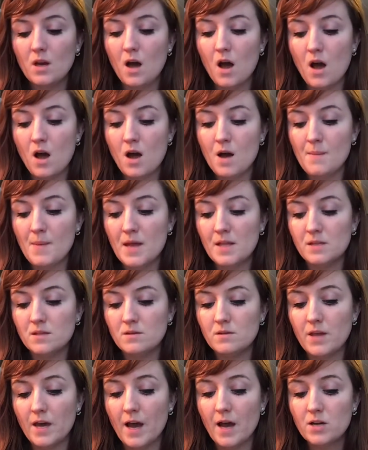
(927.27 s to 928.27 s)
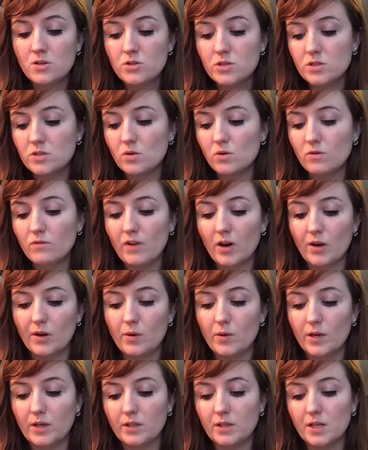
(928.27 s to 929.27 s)
And they actually sold very
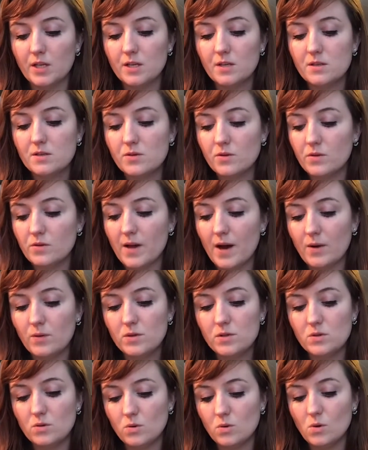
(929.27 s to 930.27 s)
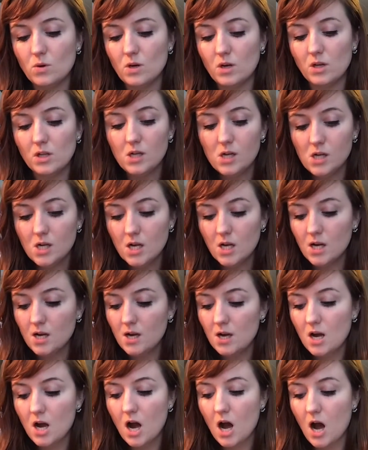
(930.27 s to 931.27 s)
quickly, so that was cool.
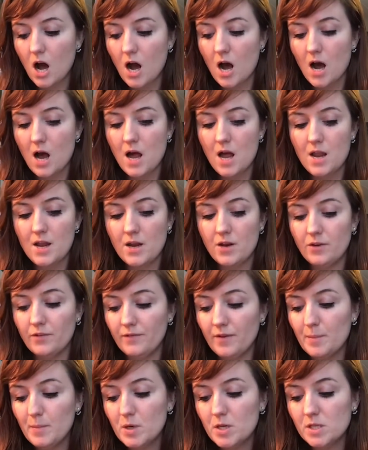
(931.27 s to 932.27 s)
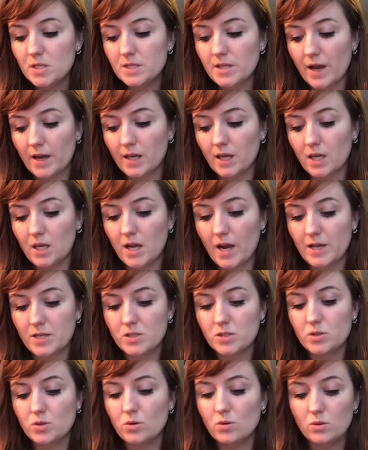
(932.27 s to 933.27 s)
On November 2nd, I
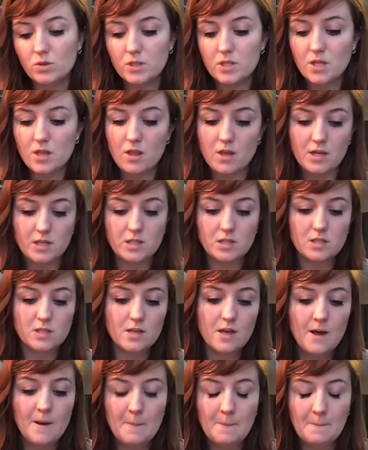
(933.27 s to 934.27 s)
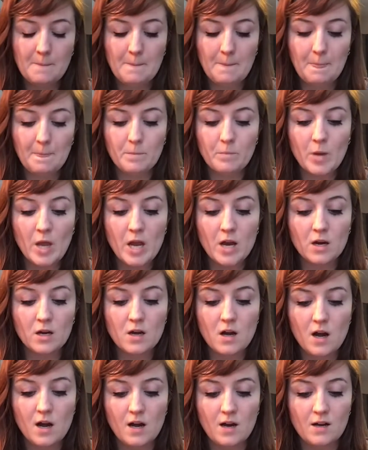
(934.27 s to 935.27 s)
sold this
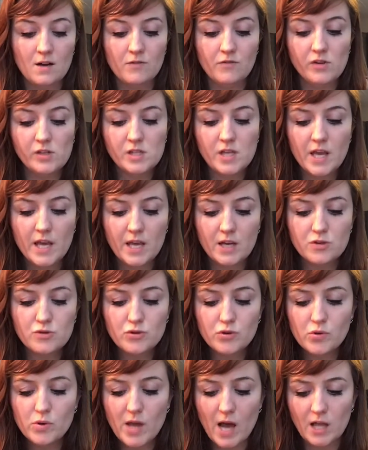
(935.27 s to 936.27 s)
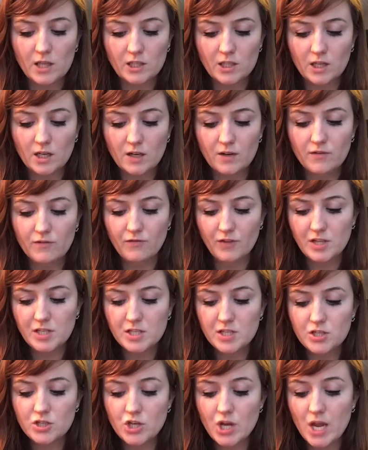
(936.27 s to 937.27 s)
pair of Andrew Geller
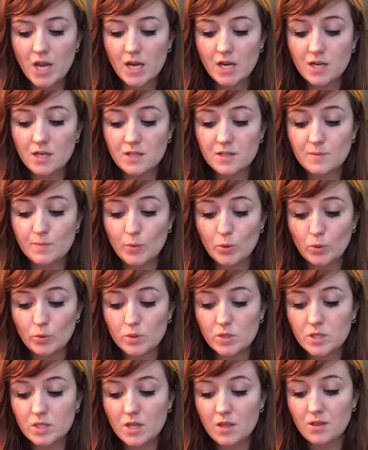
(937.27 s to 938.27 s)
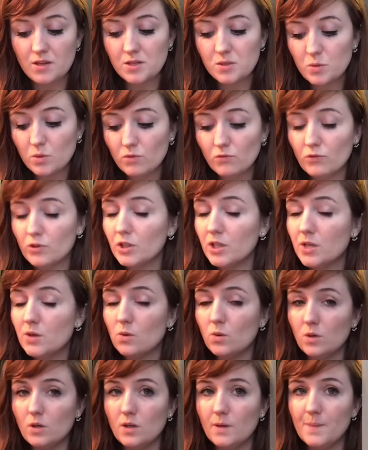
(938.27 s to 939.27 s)
vintage 80s boots. These were really
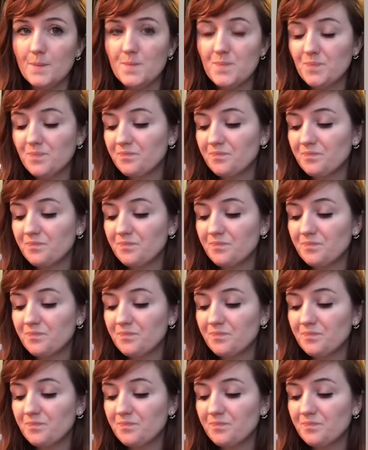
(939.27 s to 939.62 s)
cool.